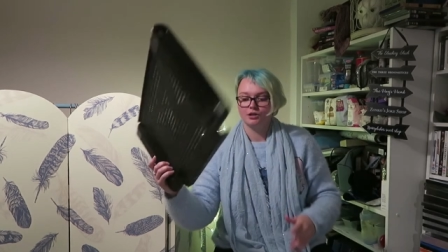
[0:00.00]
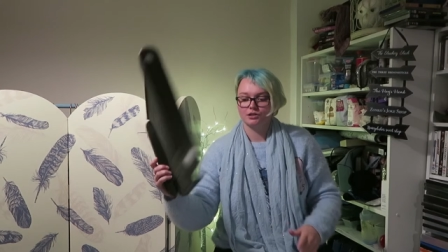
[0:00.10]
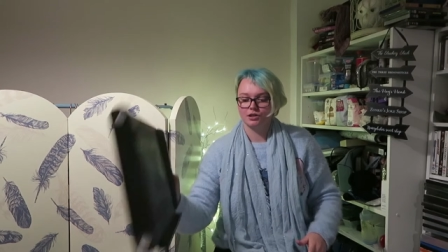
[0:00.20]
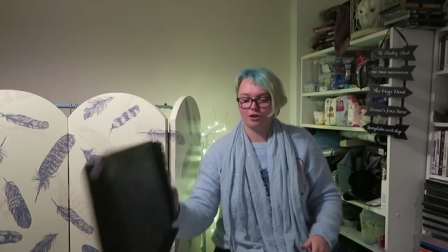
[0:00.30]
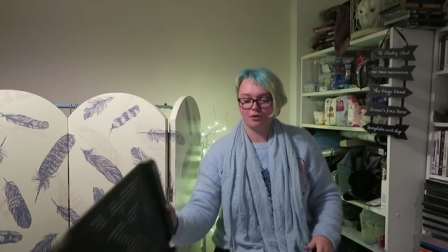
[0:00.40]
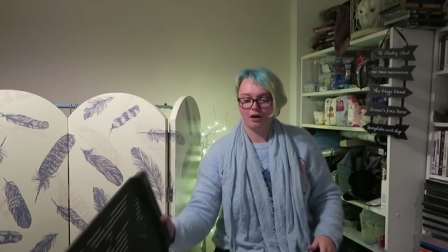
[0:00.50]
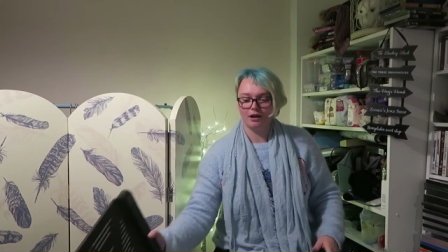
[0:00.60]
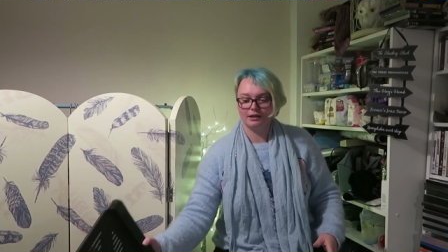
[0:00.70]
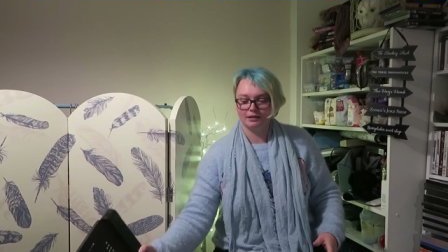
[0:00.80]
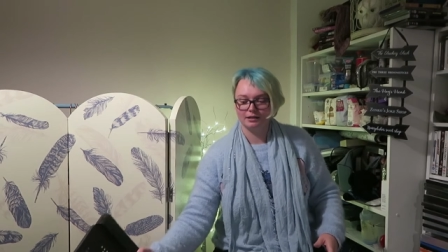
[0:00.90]
So
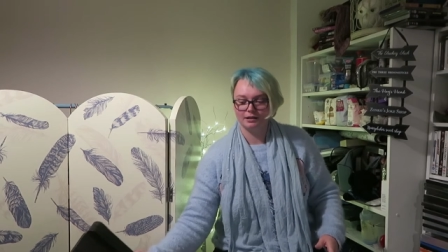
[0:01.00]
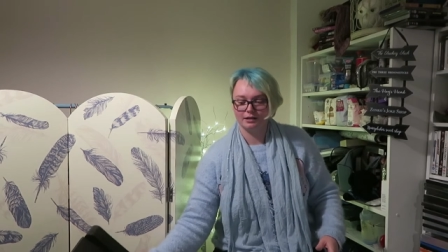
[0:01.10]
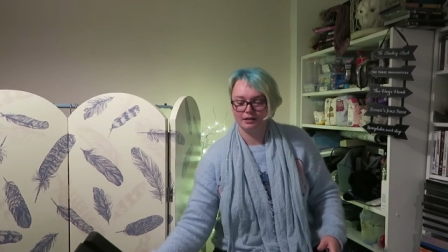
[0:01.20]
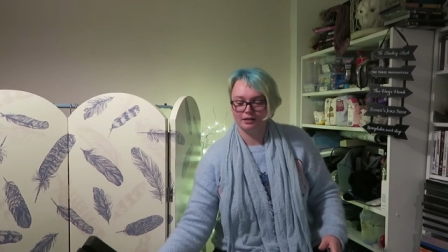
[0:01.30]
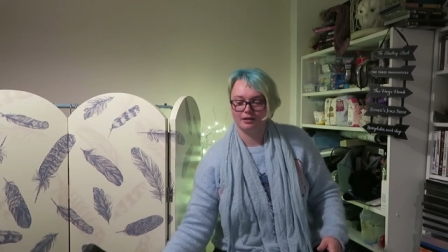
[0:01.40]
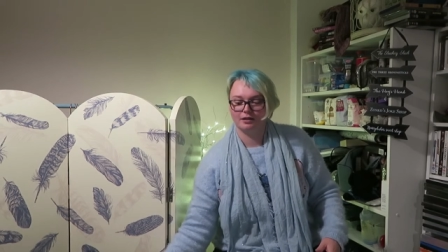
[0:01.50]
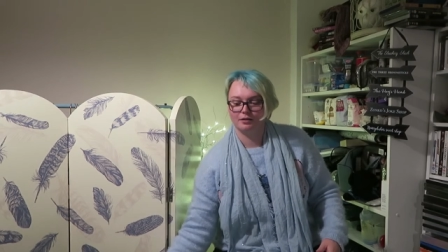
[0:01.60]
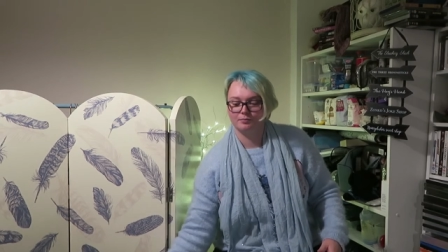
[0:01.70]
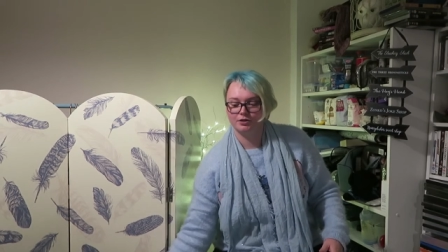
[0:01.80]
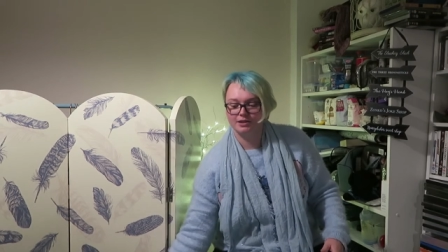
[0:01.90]
I can
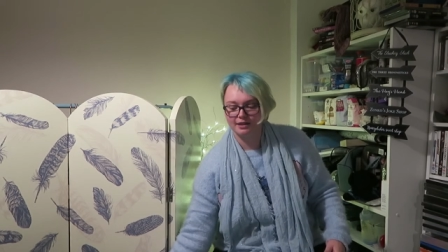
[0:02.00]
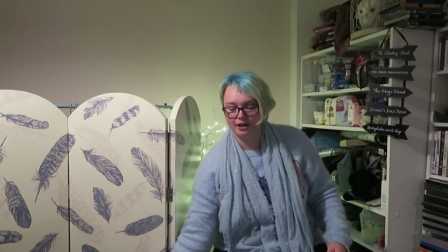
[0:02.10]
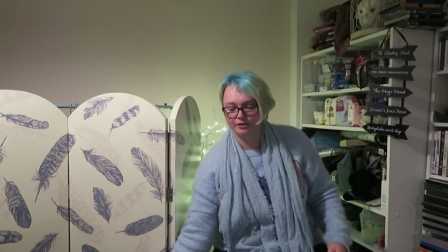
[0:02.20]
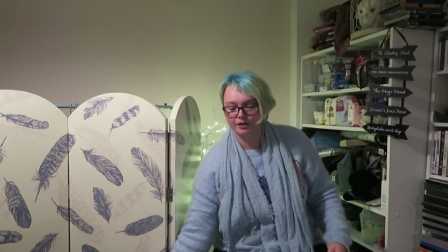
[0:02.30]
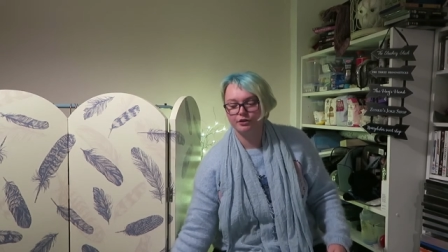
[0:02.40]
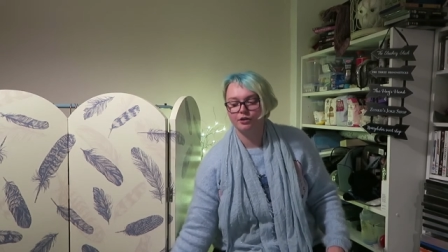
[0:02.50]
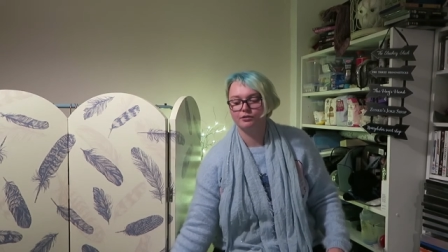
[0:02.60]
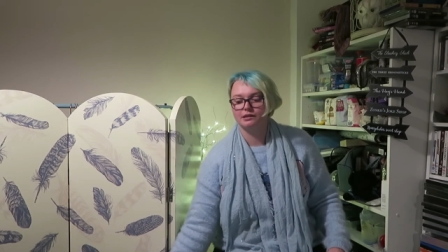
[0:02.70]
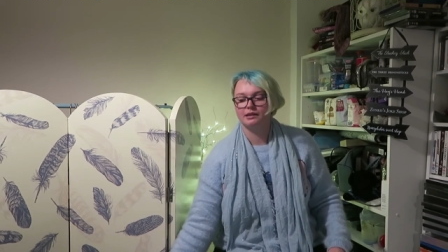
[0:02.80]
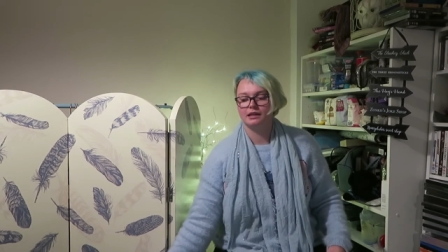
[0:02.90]
put it there and I know
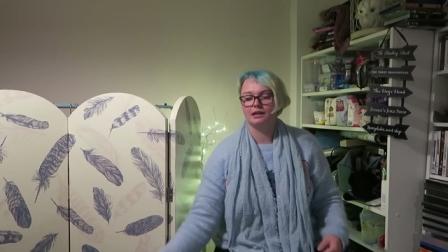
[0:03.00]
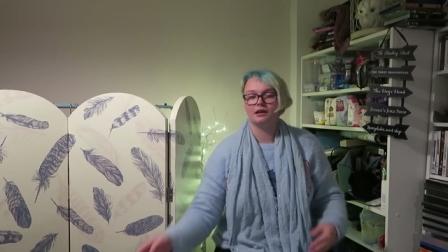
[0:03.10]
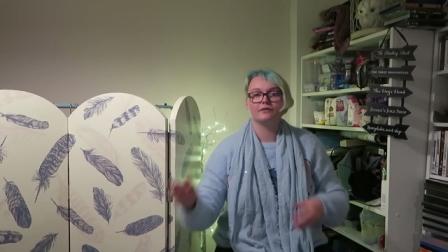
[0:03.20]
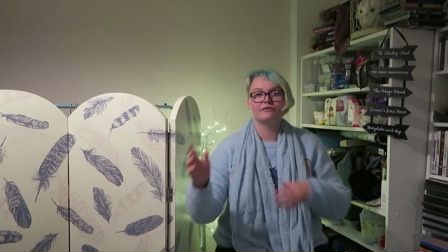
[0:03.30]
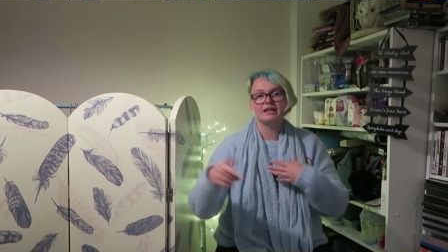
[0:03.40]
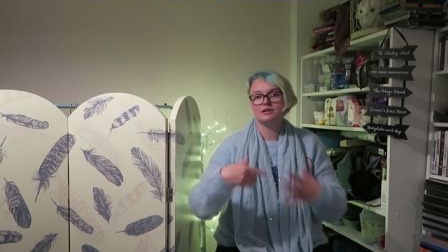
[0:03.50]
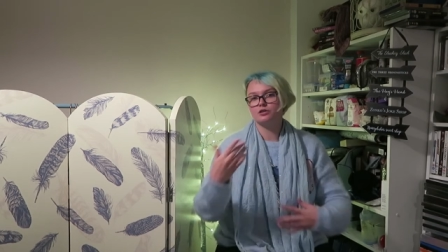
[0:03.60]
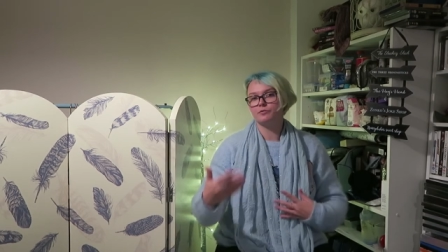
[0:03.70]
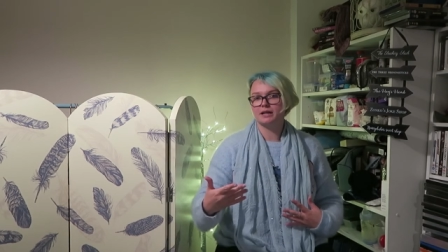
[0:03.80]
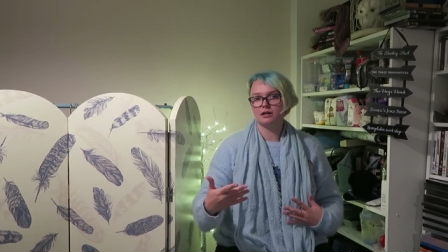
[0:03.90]
that the vent's
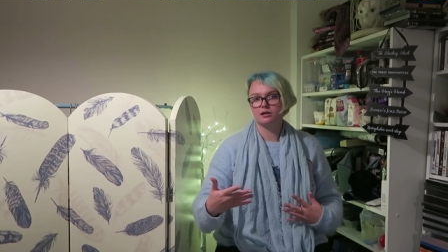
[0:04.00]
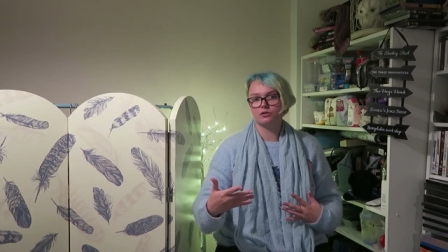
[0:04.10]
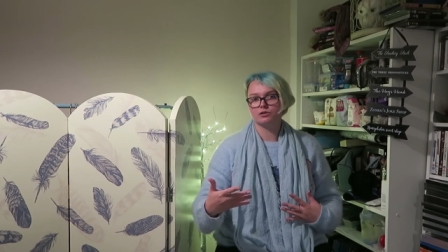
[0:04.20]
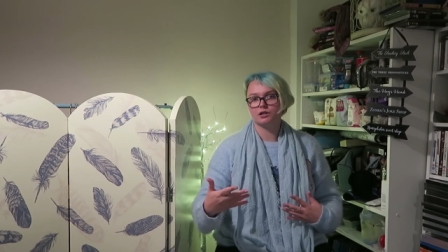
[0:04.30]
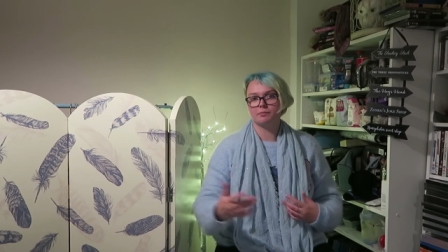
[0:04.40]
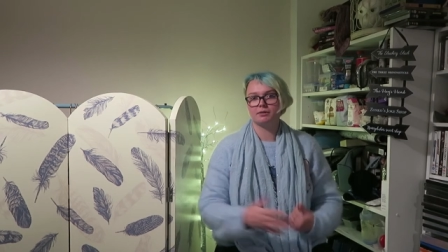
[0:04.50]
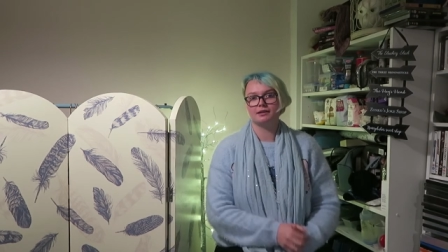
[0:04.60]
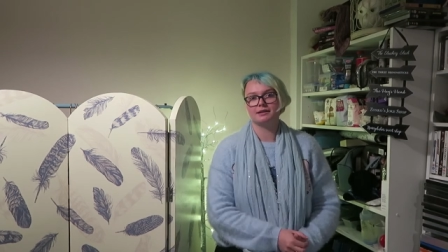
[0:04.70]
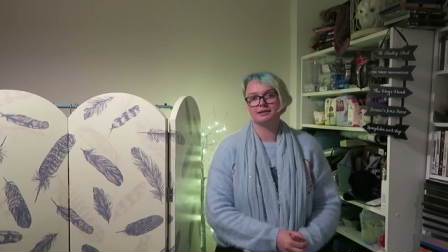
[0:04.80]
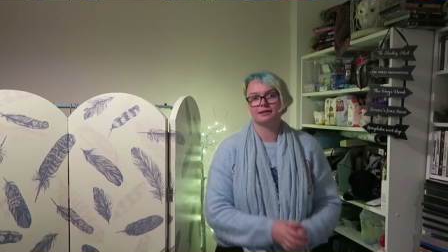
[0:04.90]
not being clogged up
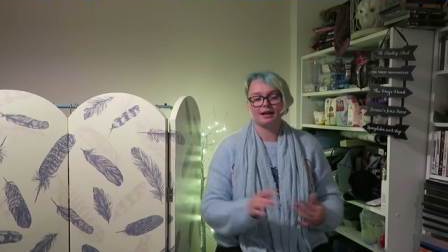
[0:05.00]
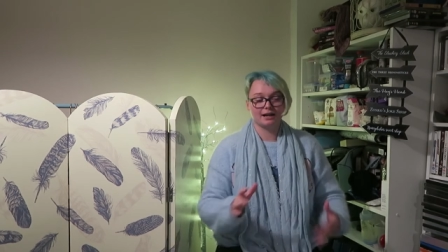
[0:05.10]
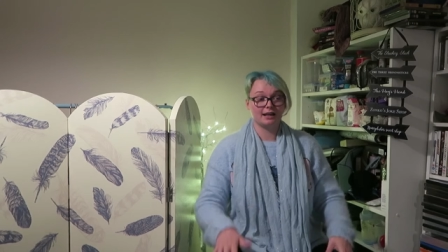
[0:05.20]
and things like that.